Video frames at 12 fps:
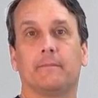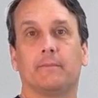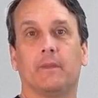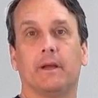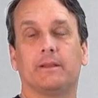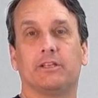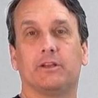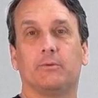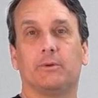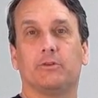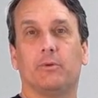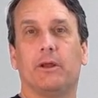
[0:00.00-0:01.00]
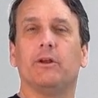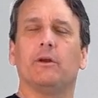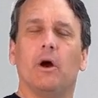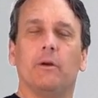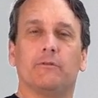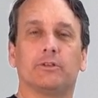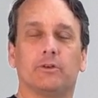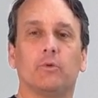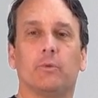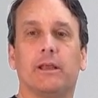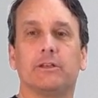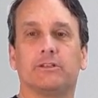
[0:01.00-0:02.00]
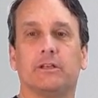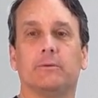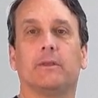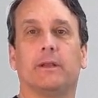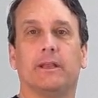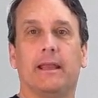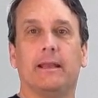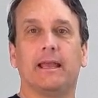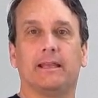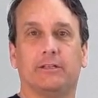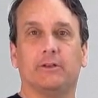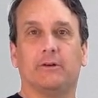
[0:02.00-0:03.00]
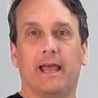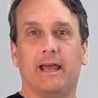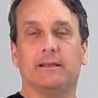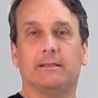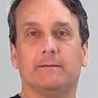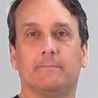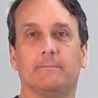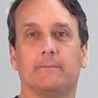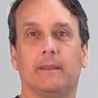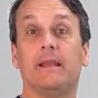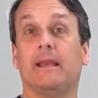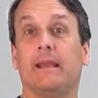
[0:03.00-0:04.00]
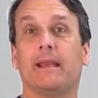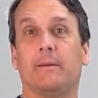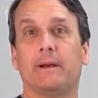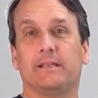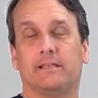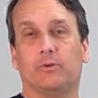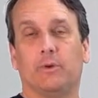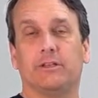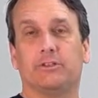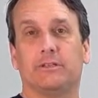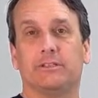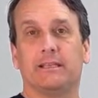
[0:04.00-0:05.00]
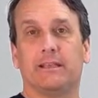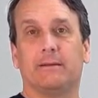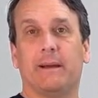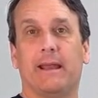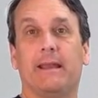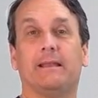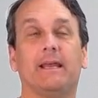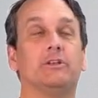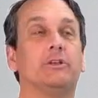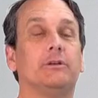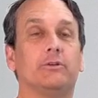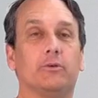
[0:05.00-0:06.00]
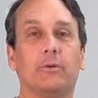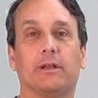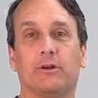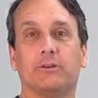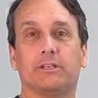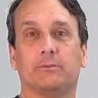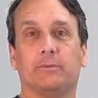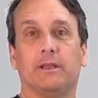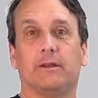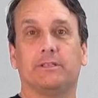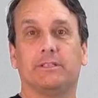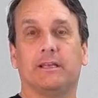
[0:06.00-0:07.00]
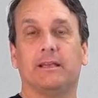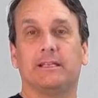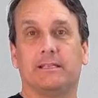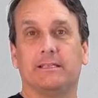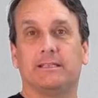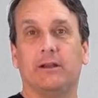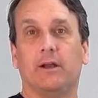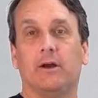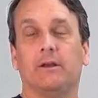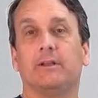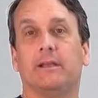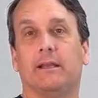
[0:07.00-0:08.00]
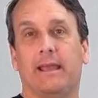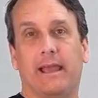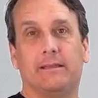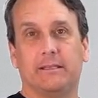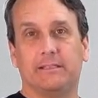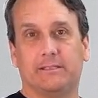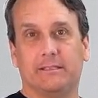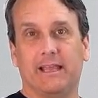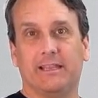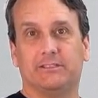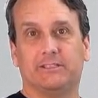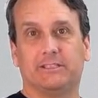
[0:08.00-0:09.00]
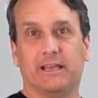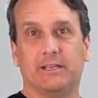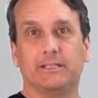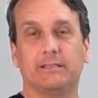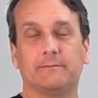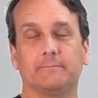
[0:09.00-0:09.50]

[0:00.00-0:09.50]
While digital persuasion offers new ways to communicate and interact, it raises questions that demand attention through interdisciplinary studies in technology, ethics, and society.